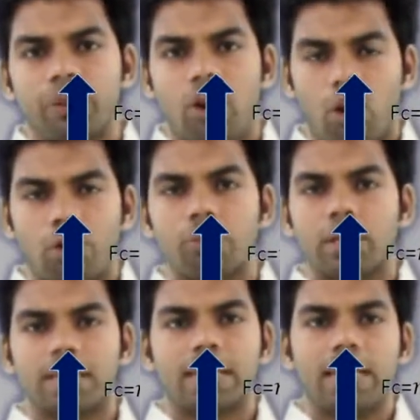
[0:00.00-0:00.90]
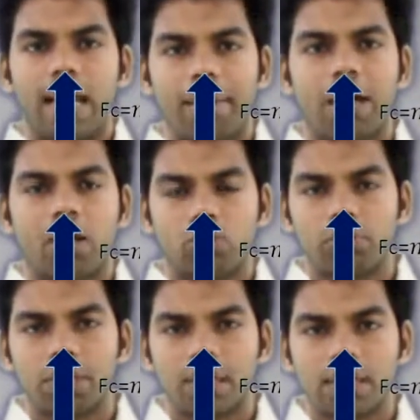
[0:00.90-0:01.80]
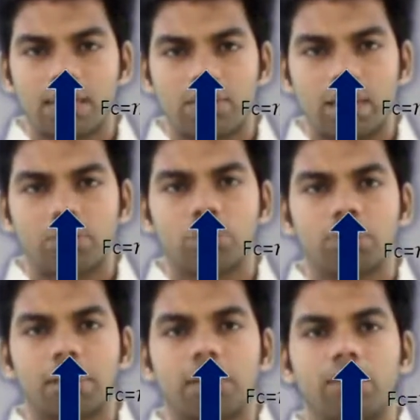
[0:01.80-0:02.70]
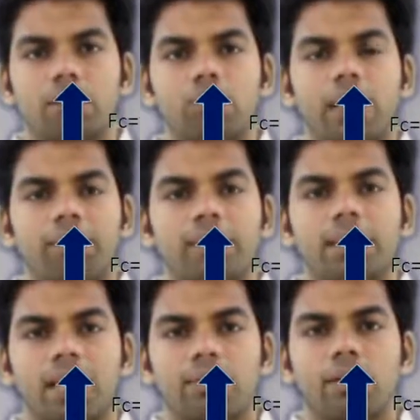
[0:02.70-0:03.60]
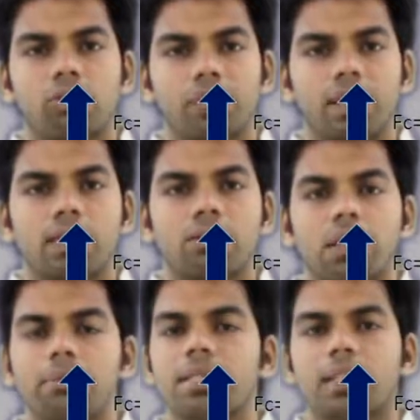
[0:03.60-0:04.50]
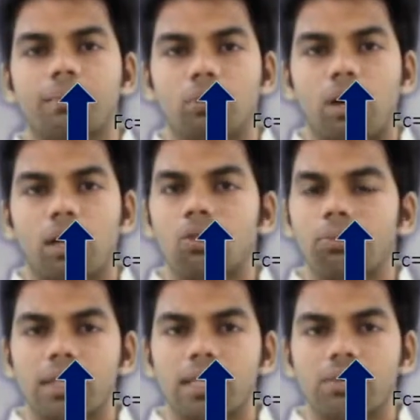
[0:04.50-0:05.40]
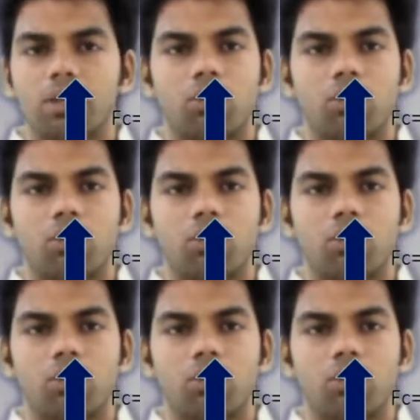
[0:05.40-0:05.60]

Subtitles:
Or you can say mr omega square should be equal to m1 r1 omega square plus m2 r2 omega square.